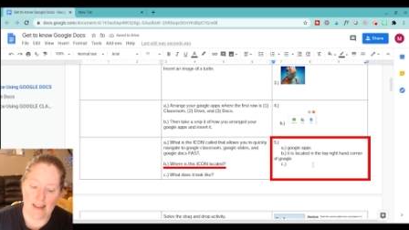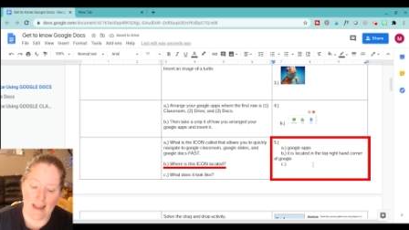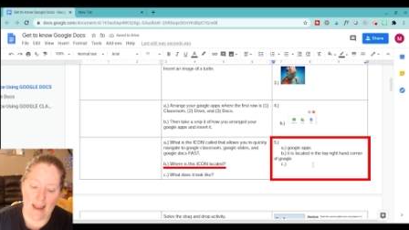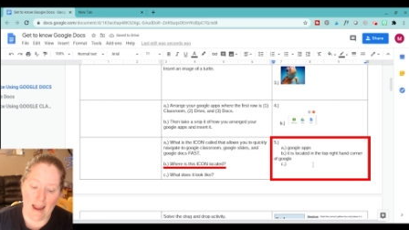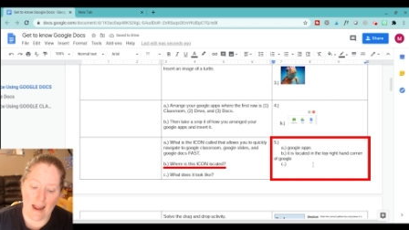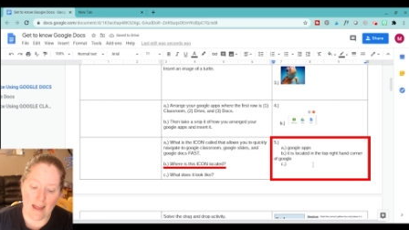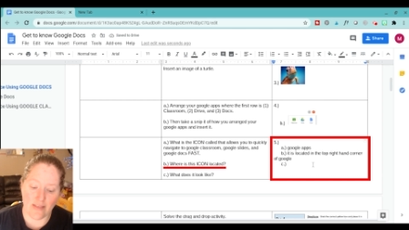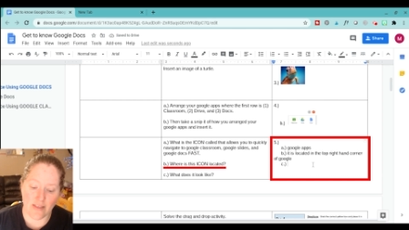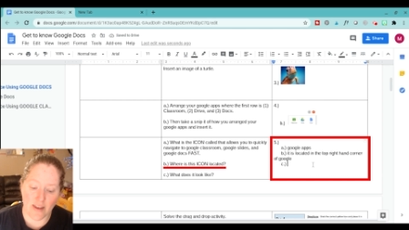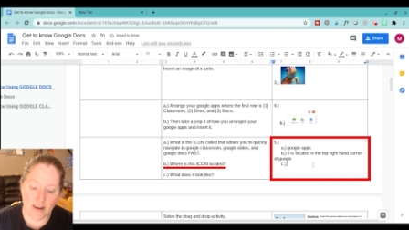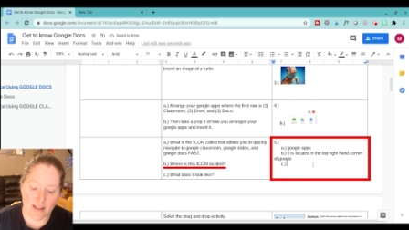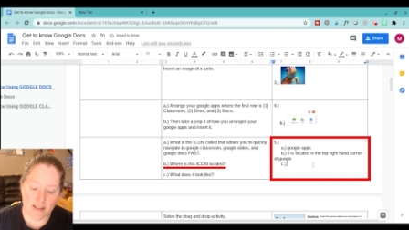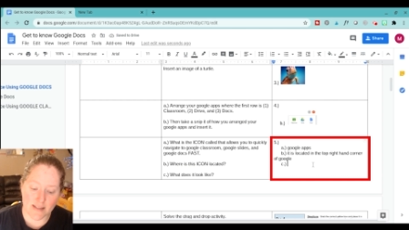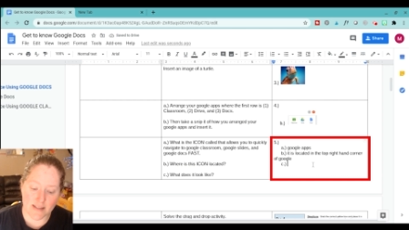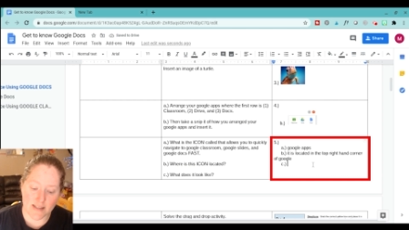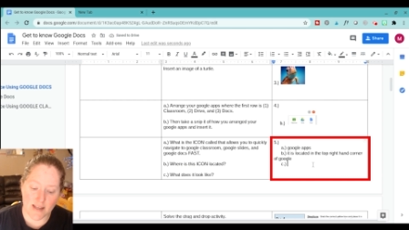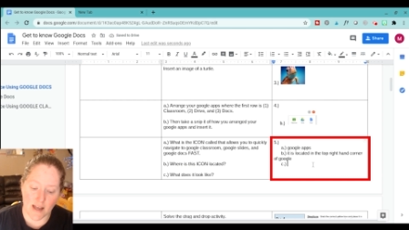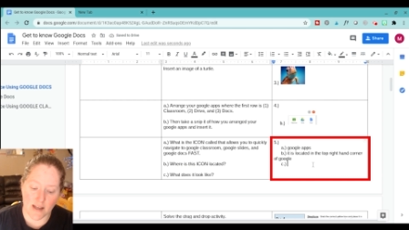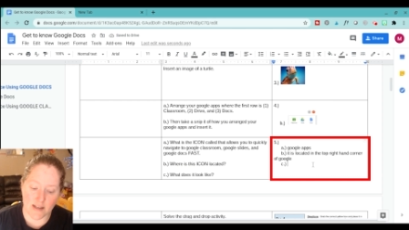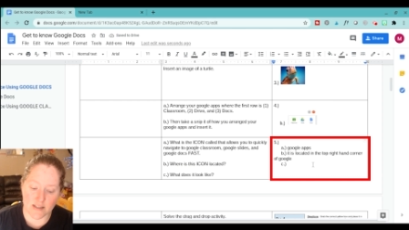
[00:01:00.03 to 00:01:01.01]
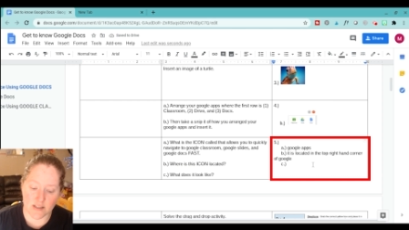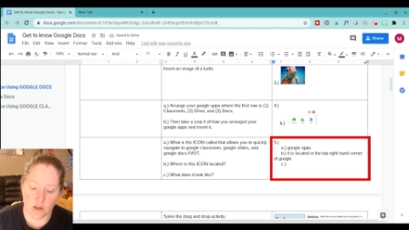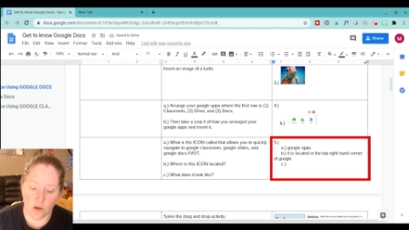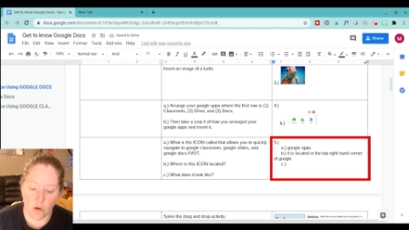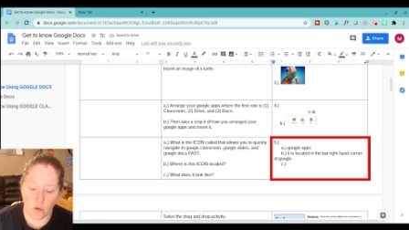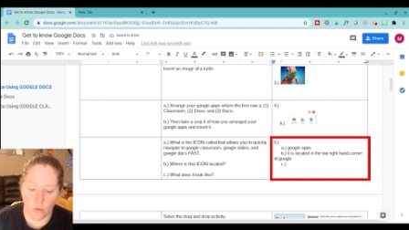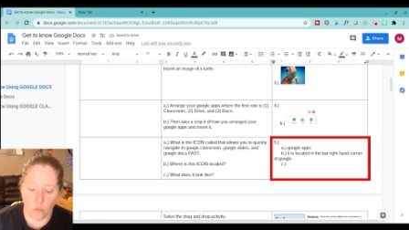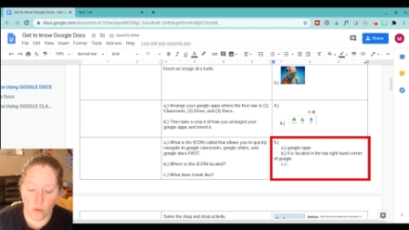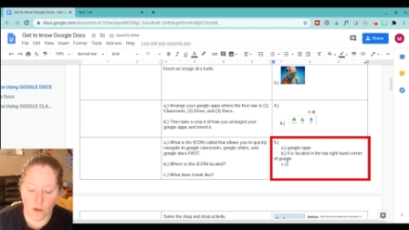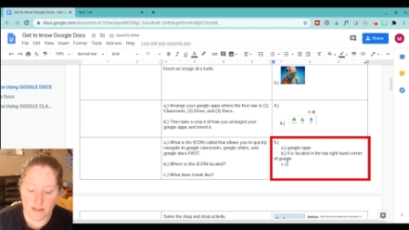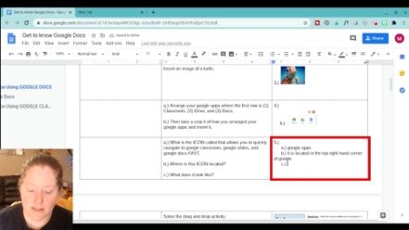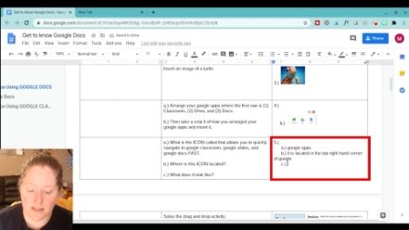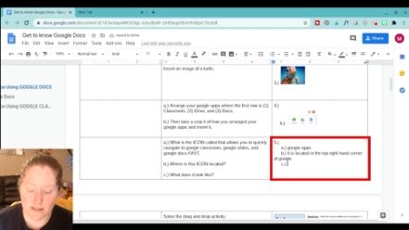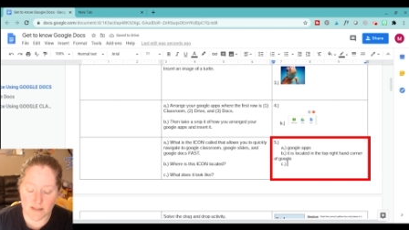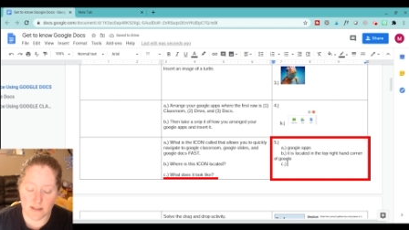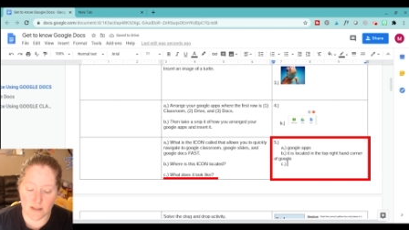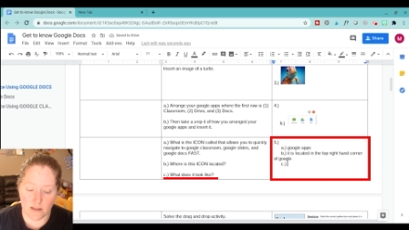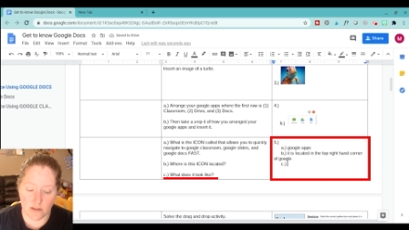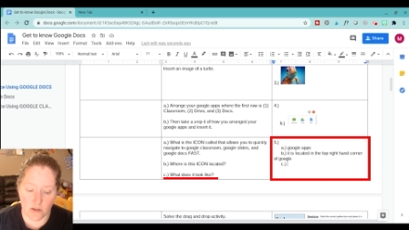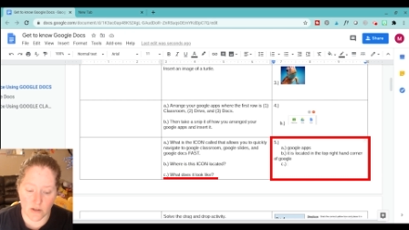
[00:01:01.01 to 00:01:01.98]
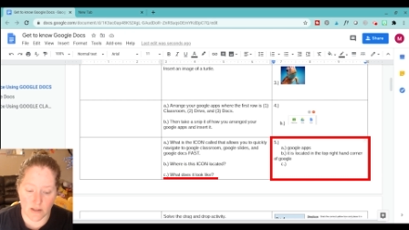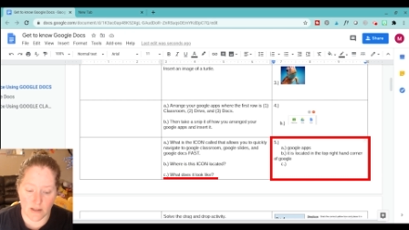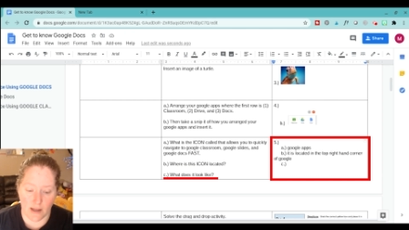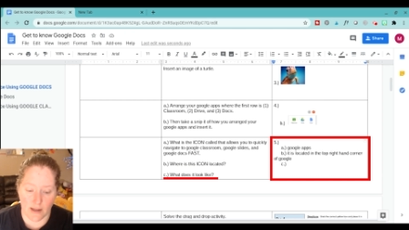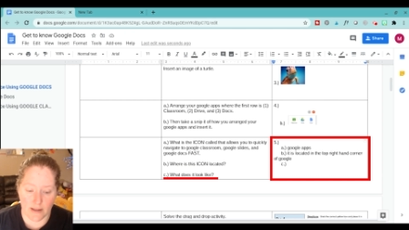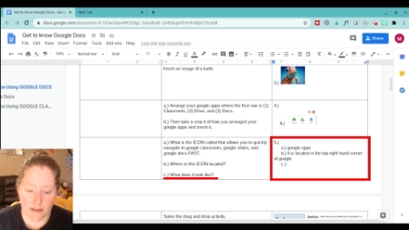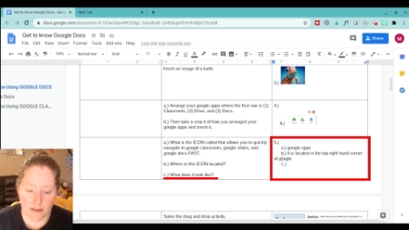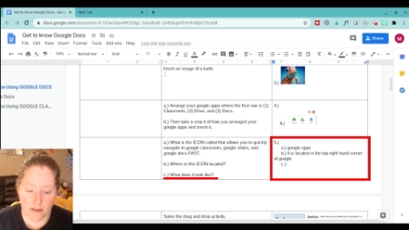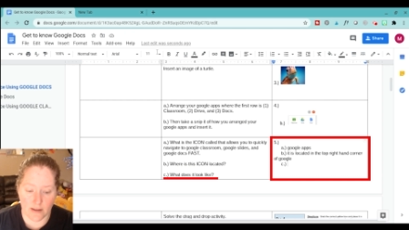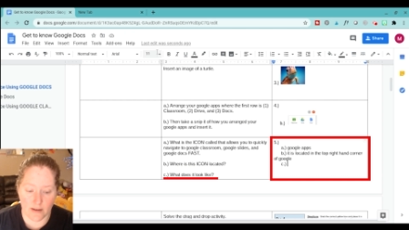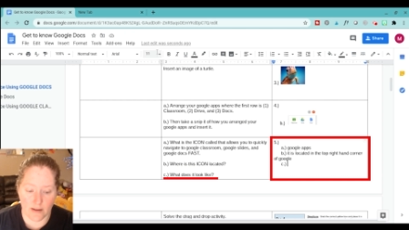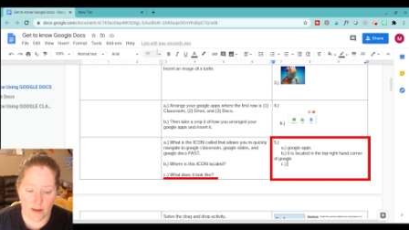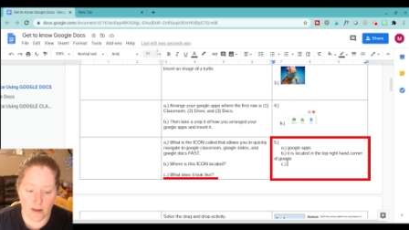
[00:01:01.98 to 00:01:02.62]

And then it says, what does it look like?